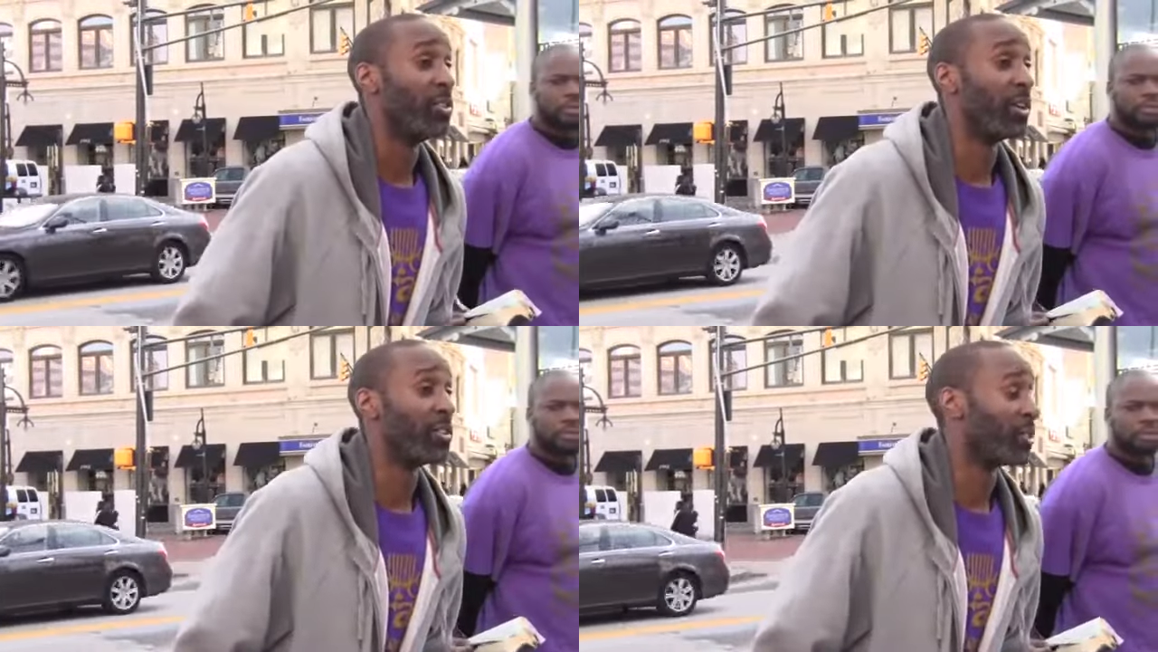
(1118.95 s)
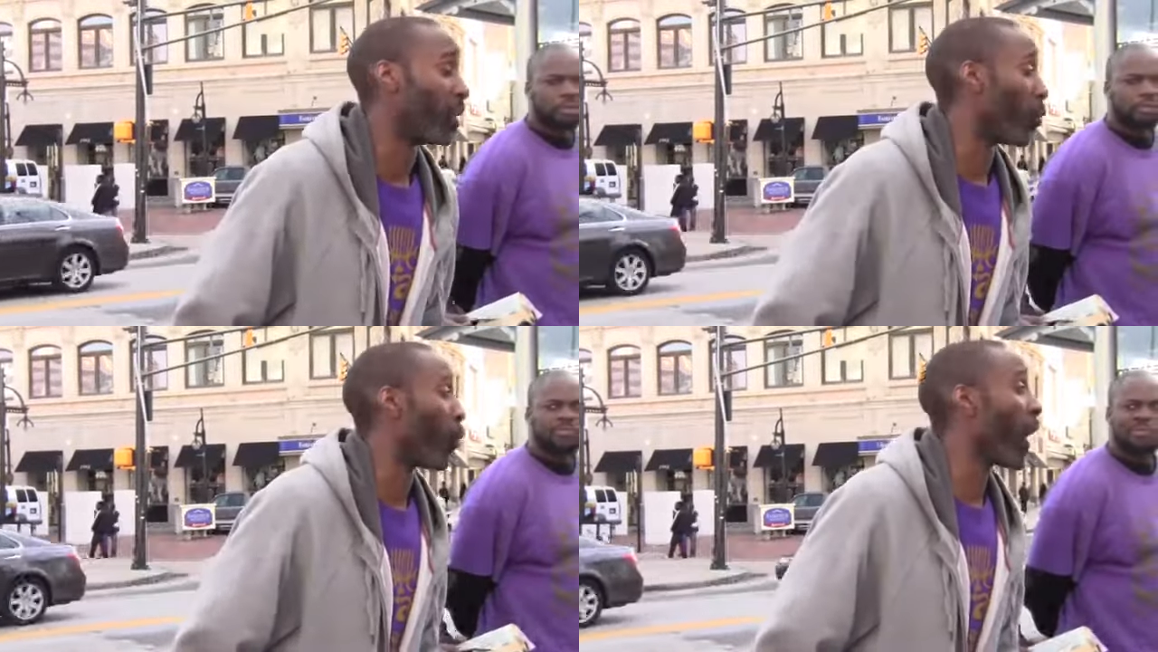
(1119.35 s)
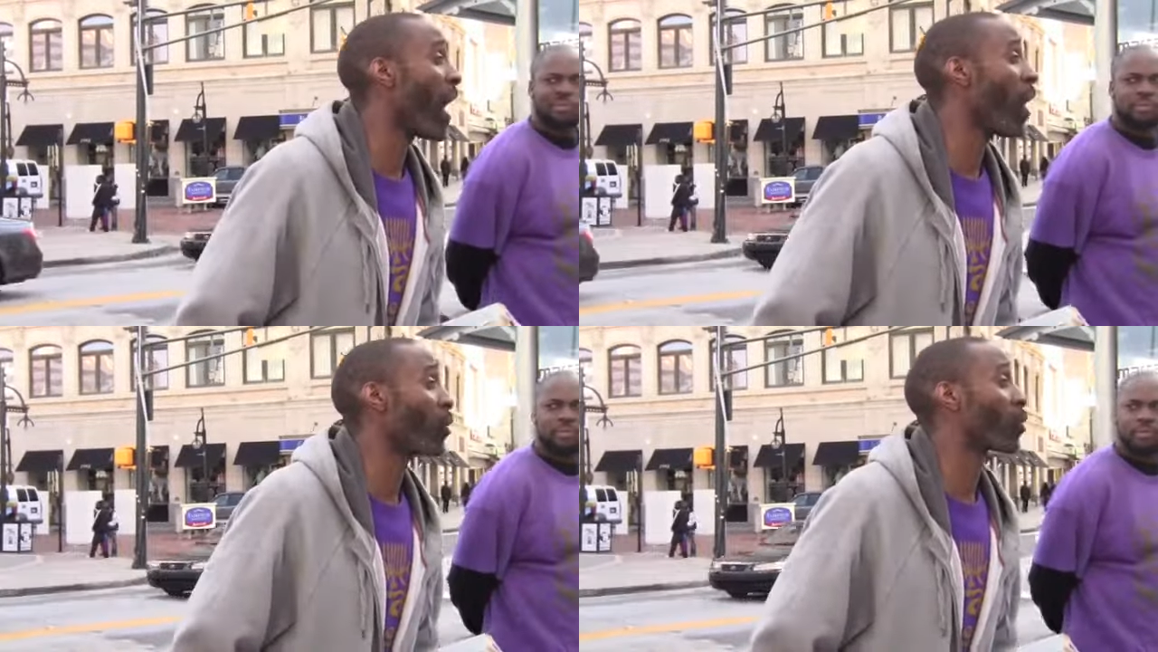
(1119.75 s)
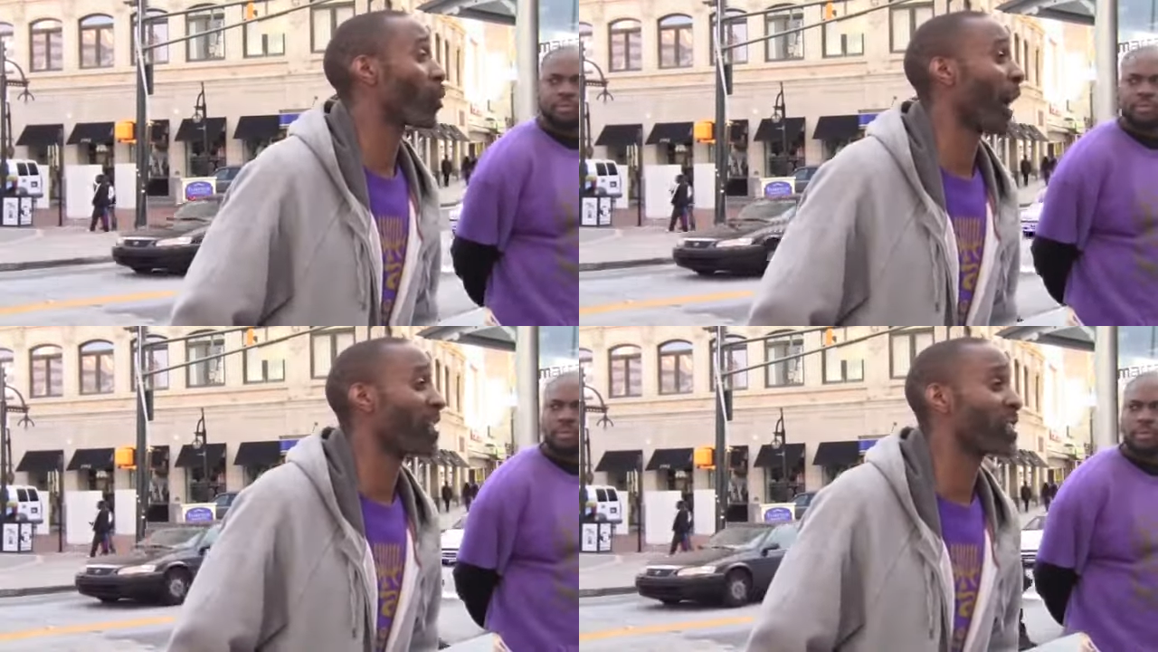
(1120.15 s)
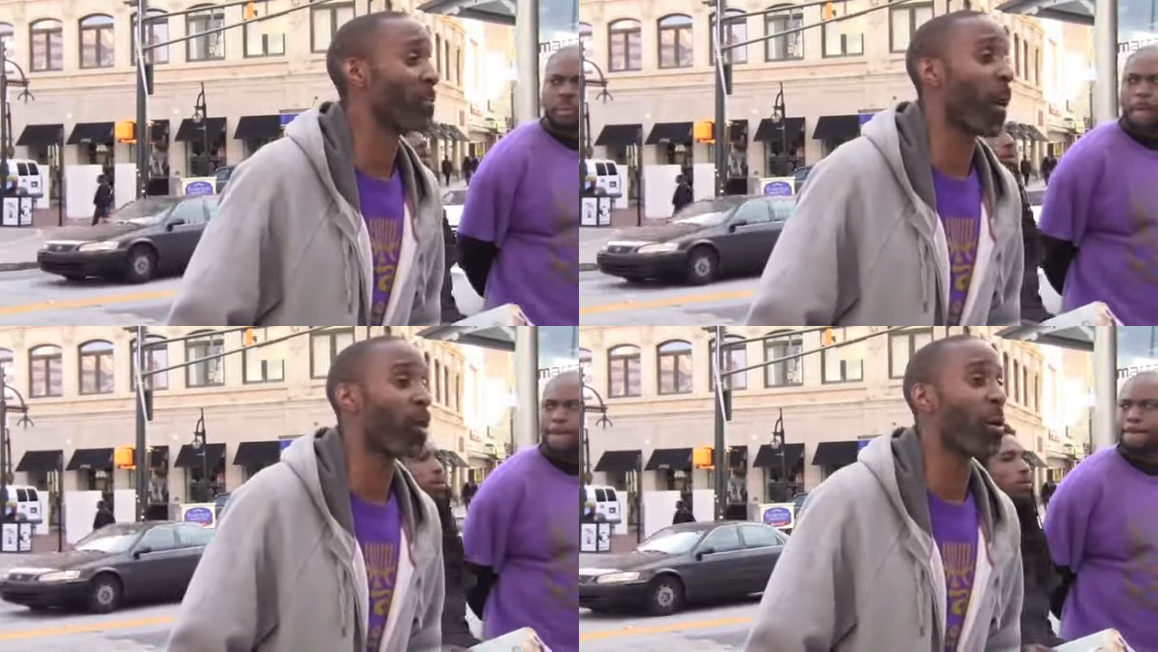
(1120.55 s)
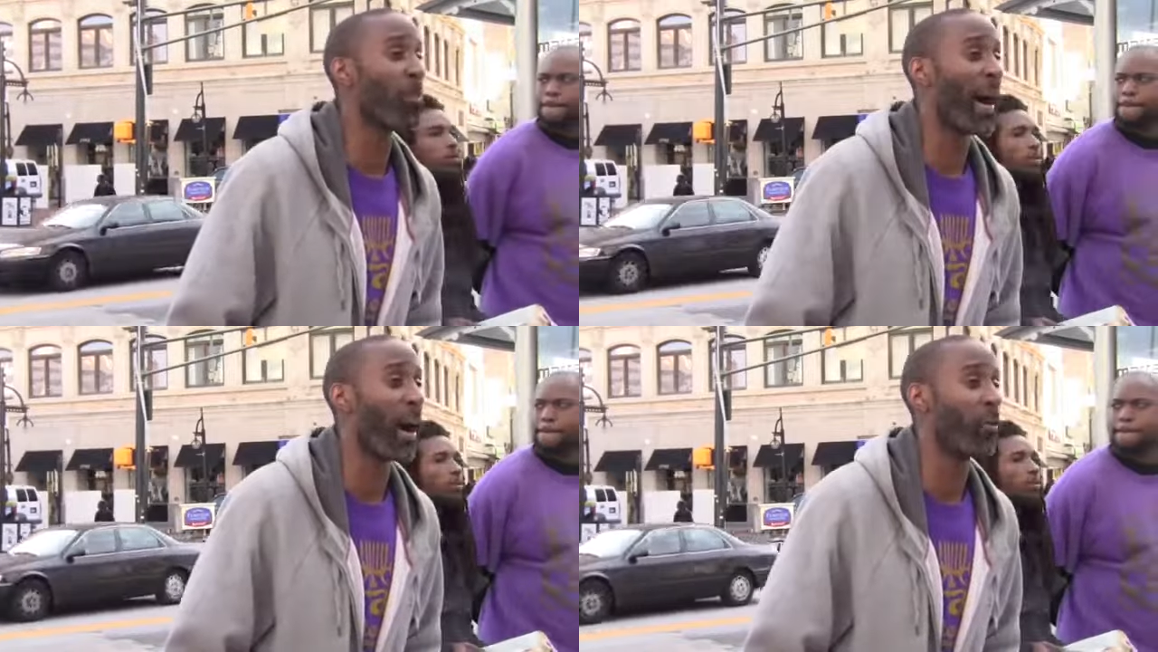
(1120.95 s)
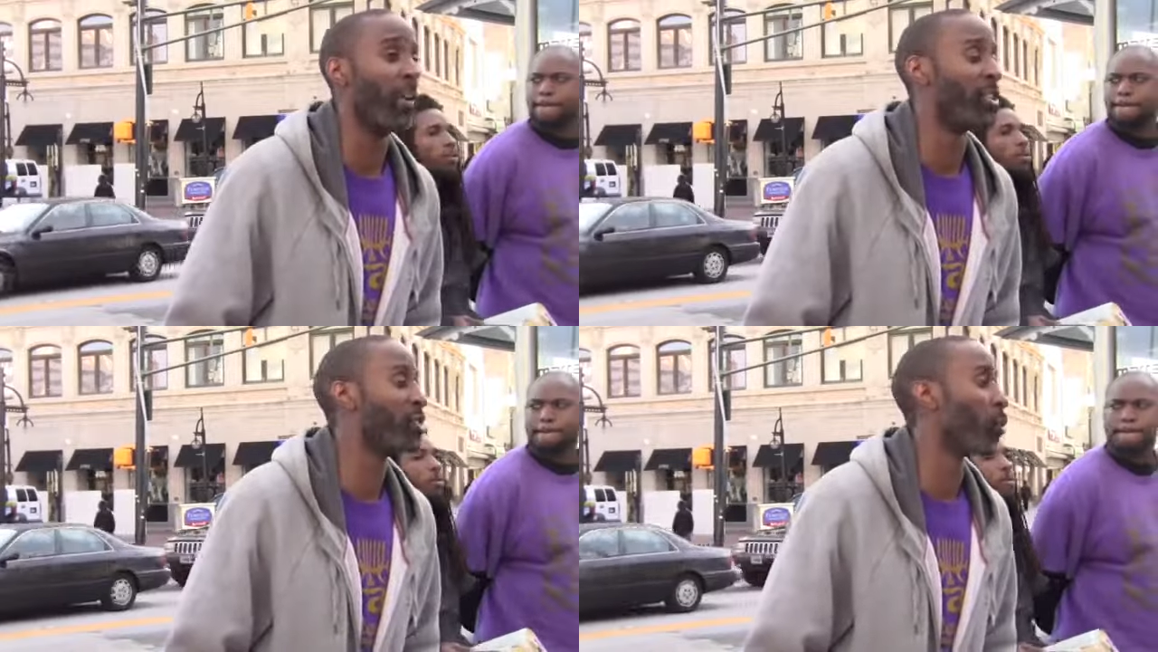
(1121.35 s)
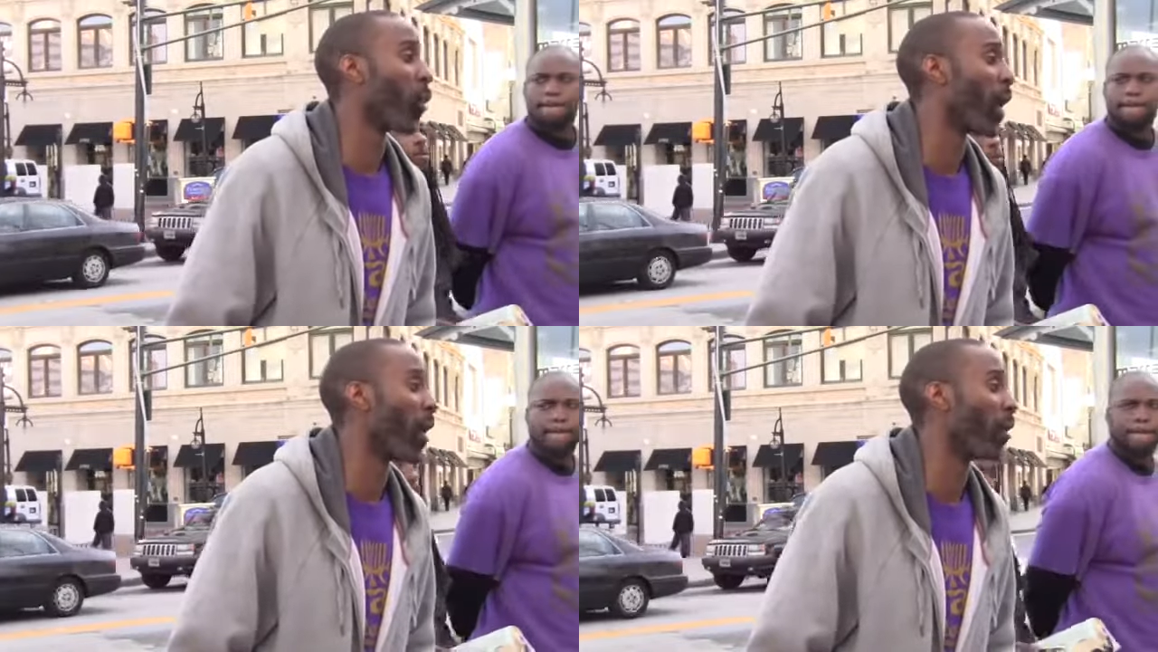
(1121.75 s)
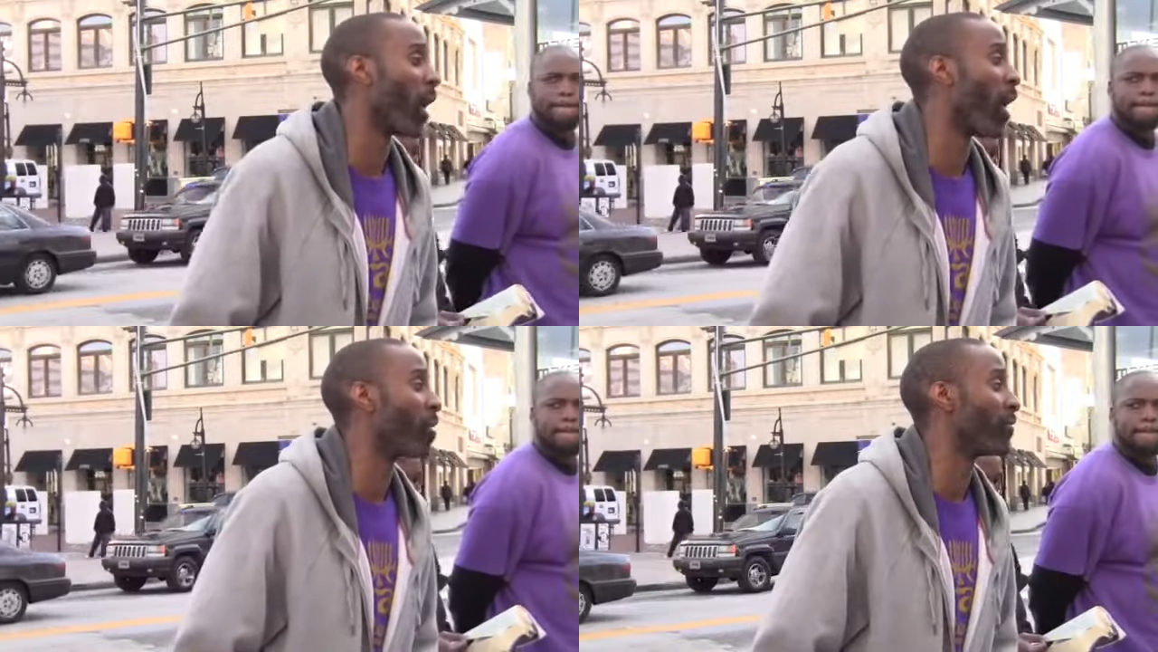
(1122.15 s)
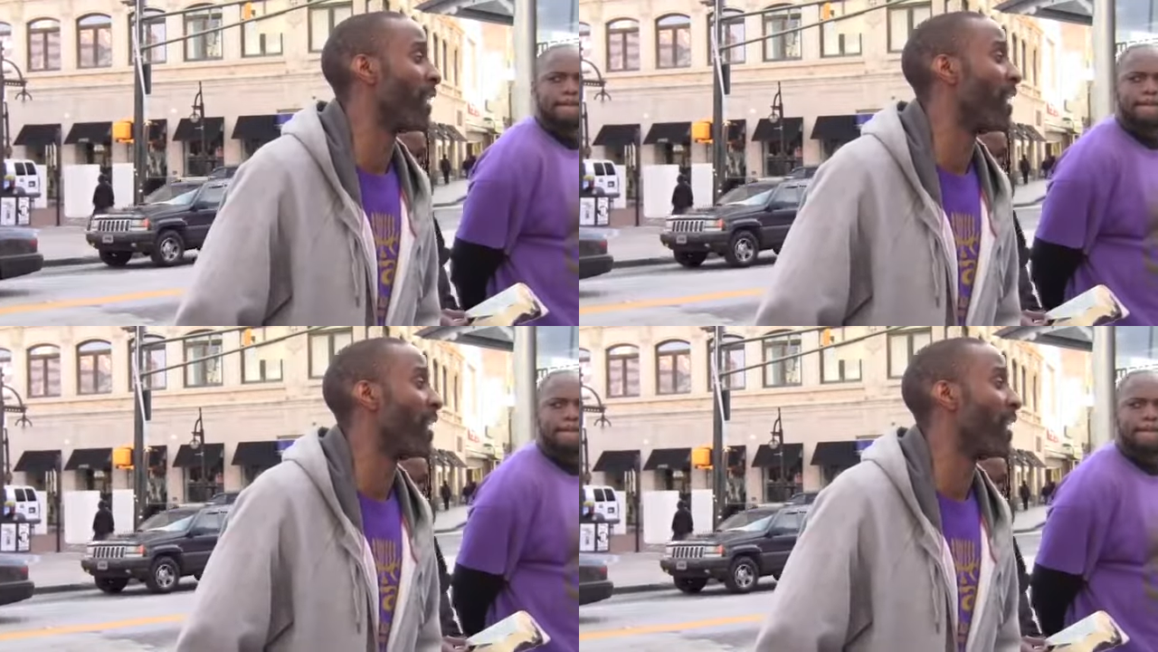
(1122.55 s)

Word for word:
Speaker 1: the, the world Christ spoke about is the world of